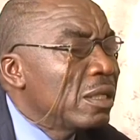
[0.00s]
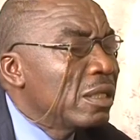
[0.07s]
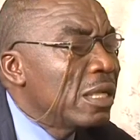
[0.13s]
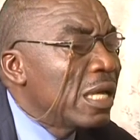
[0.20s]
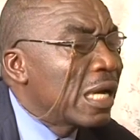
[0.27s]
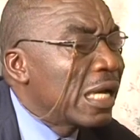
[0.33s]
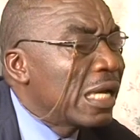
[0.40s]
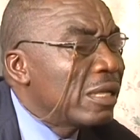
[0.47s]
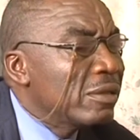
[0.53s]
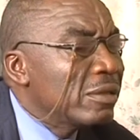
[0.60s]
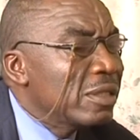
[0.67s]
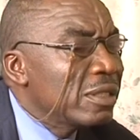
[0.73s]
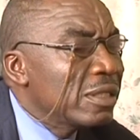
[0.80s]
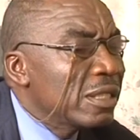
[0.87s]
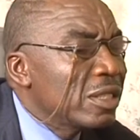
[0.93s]
The account
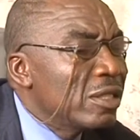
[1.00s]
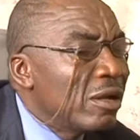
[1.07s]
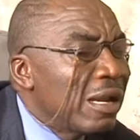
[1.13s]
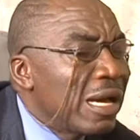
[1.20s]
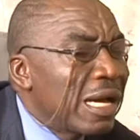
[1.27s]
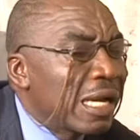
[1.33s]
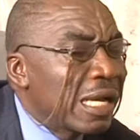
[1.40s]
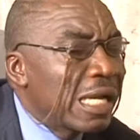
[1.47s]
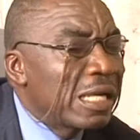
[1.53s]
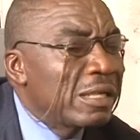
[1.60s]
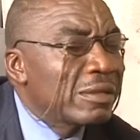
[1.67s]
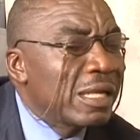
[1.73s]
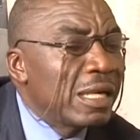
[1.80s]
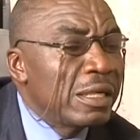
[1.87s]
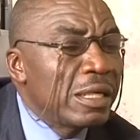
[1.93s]
is a dollar
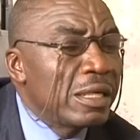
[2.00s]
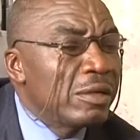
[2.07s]
account and the